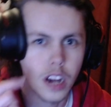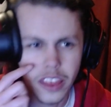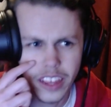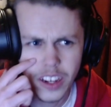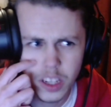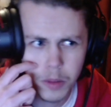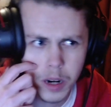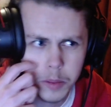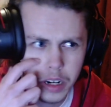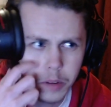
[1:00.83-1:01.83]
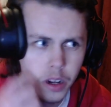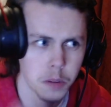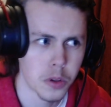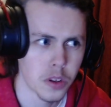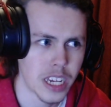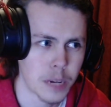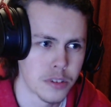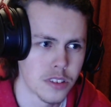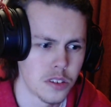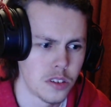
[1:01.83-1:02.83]
I think at the moment I'm going to put the
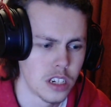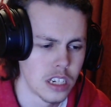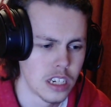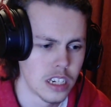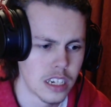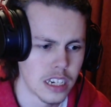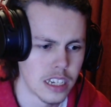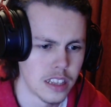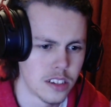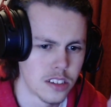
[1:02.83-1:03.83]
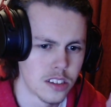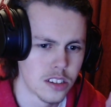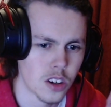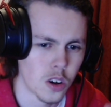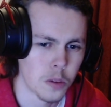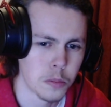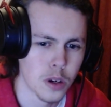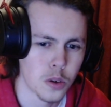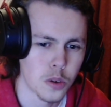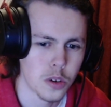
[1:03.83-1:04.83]
episode in the top
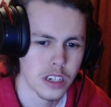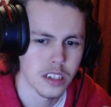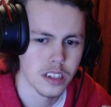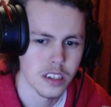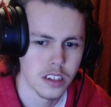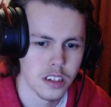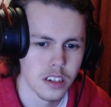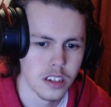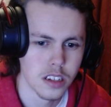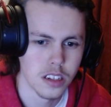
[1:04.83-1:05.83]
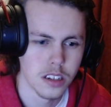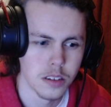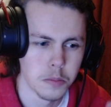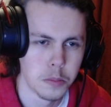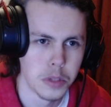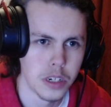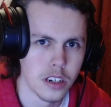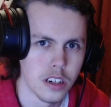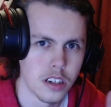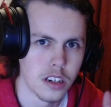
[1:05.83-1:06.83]
corner, but
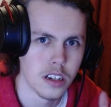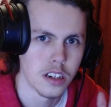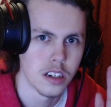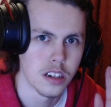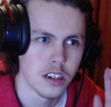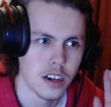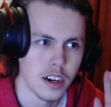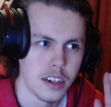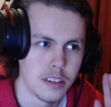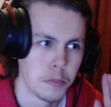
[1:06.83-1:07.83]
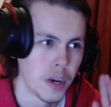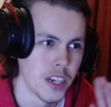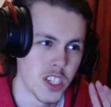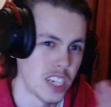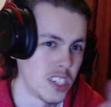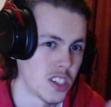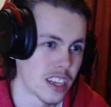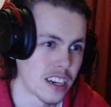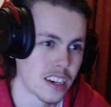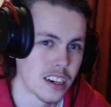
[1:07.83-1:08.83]
I might change
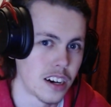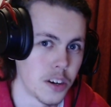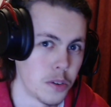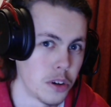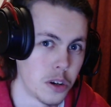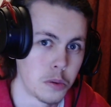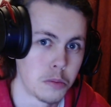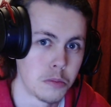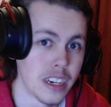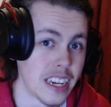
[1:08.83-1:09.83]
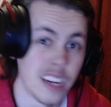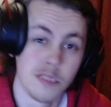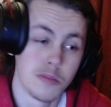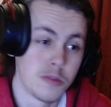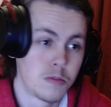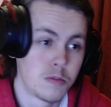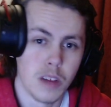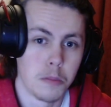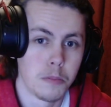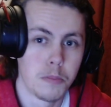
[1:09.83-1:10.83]
that. I don't know. Again,
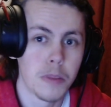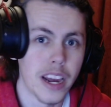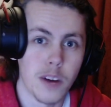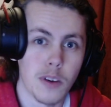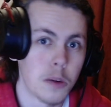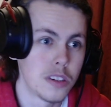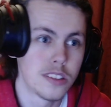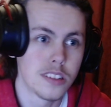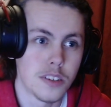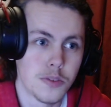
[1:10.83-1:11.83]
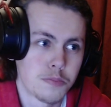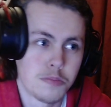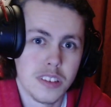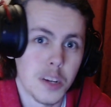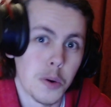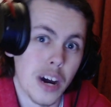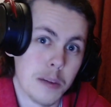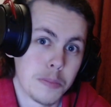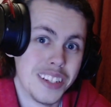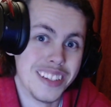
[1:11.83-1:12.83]
I'm playing around with stuff, see what
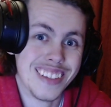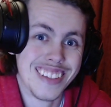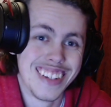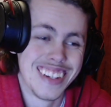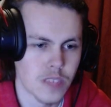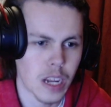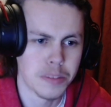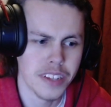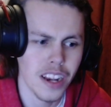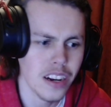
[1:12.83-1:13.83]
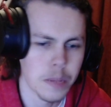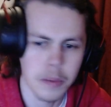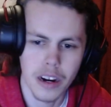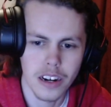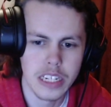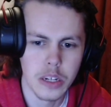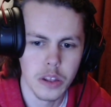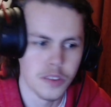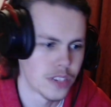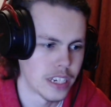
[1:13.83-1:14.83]
happens. I'm slightly behind on
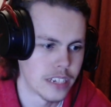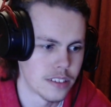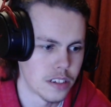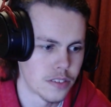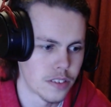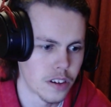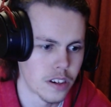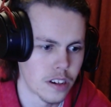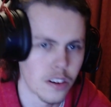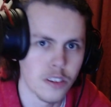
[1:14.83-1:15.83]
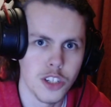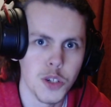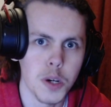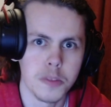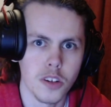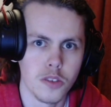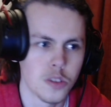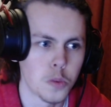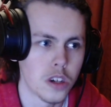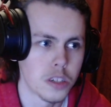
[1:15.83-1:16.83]
the fear stuff. I got I got two episodes
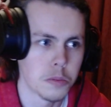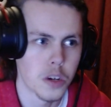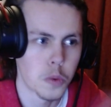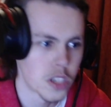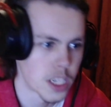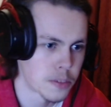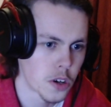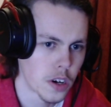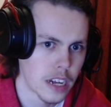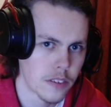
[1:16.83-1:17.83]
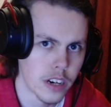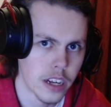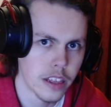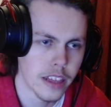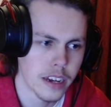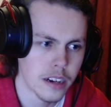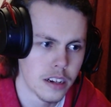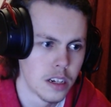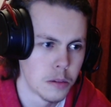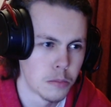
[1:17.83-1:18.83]
to watch. I'm going to watch episode eleven and then
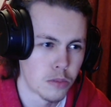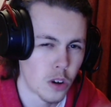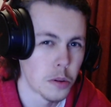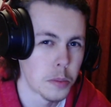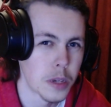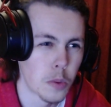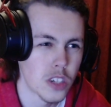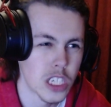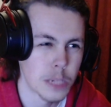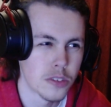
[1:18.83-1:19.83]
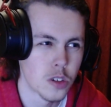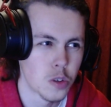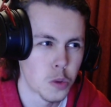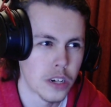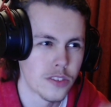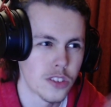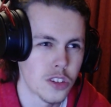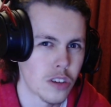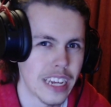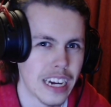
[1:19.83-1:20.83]
probably watch episode twelve
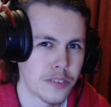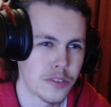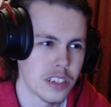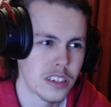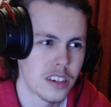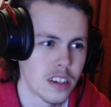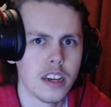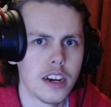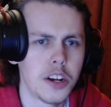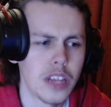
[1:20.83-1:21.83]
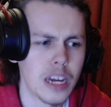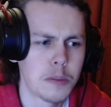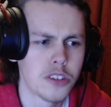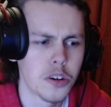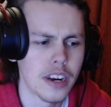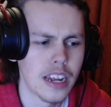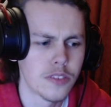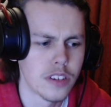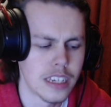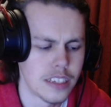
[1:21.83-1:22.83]
straight after. I know that episode
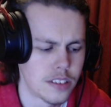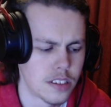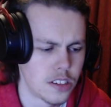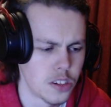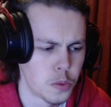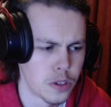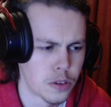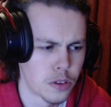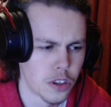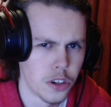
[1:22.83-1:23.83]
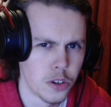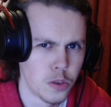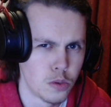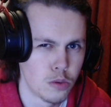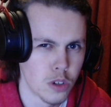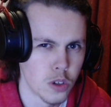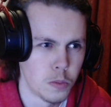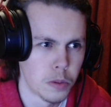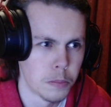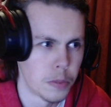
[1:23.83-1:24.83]
eleven is to do with the new
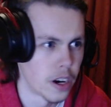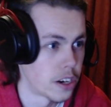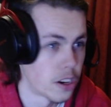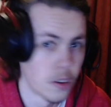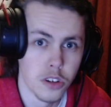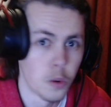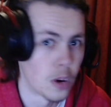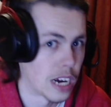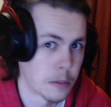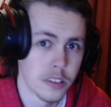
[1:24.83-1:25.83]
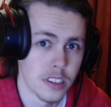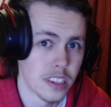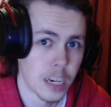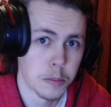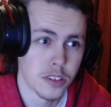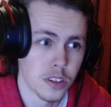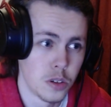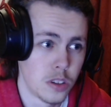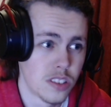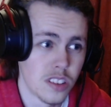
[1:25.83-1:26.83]
group, but I don't know what happens in the
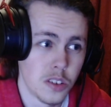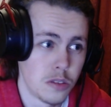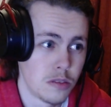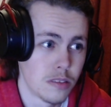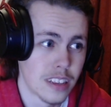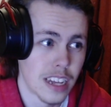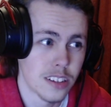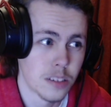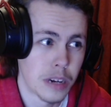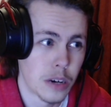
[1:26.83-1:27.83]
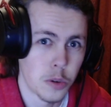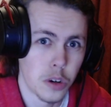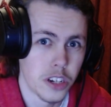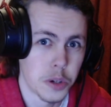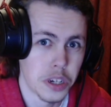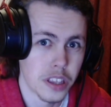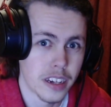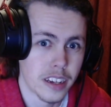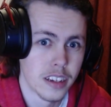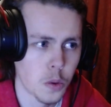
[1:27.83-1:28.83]
episode, so that's about all I know, I
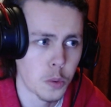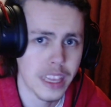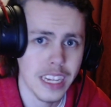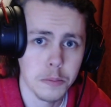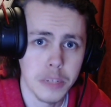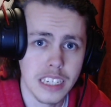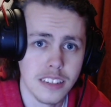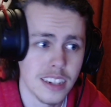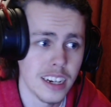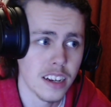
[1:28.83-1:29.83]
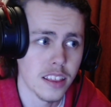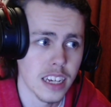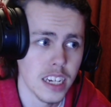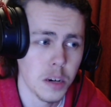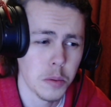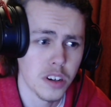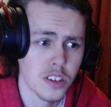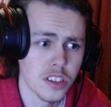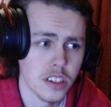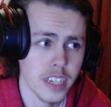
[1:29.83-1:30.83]
think. With that being said, I think I'm going to
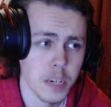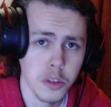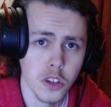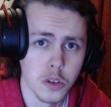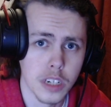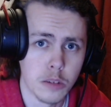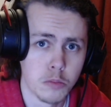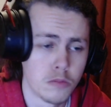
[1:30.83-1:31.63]
start the episode now.